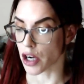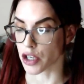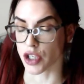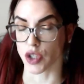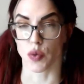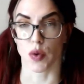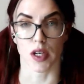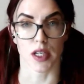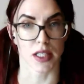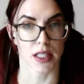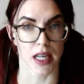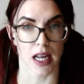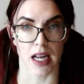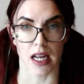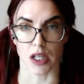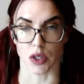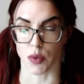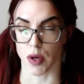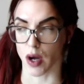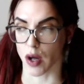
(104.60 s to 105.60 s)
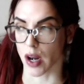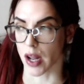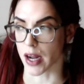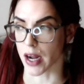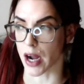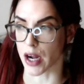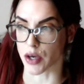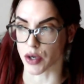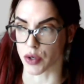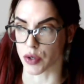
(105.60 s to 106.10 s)
I just want to say as well,
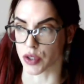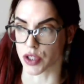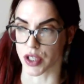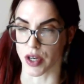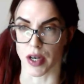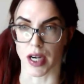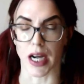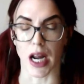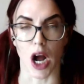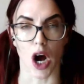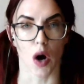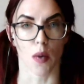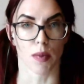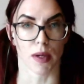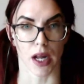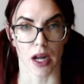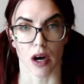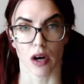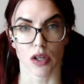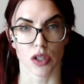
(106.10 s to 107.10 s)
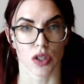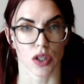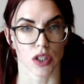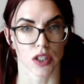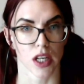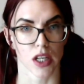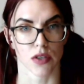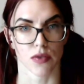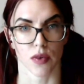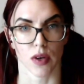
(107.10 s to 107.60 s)
like I do genuinely hope they are
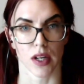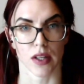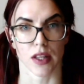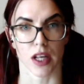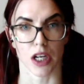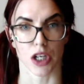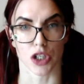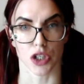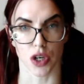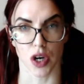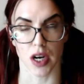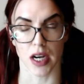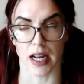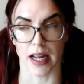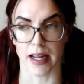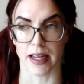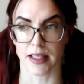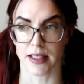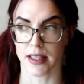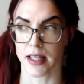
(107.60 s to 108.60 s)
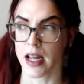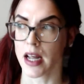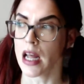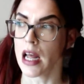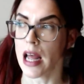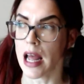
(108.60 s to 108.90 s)
successful in their journeys.